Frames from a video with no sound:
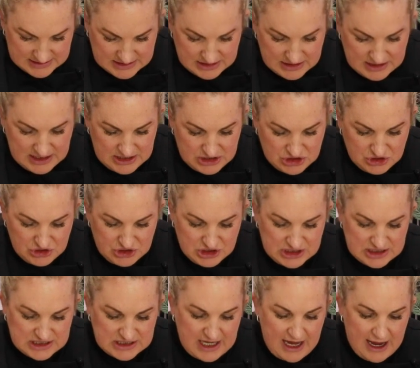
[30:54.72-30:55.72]
So these should
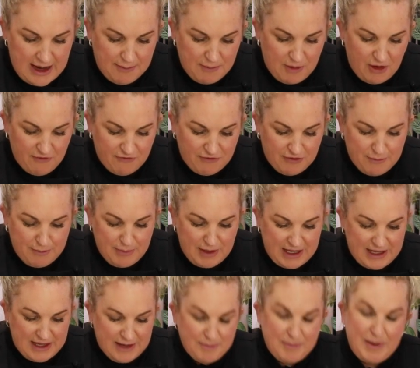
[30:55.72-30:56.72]
just come off the
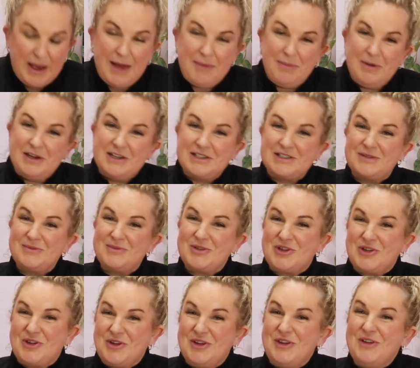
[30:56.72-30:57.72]
baking paper because I'm
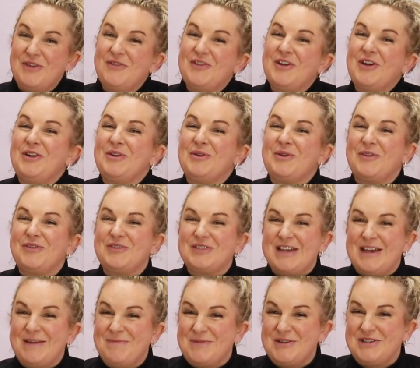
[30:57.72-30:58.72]
sure you're going to have
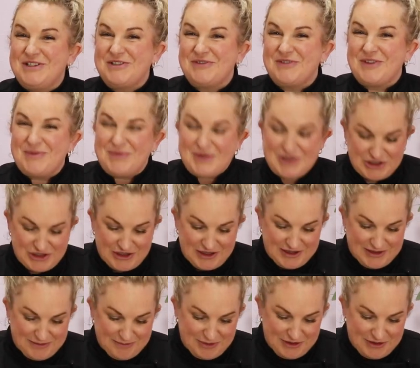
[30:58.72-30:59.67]
tempered your ruby chocolate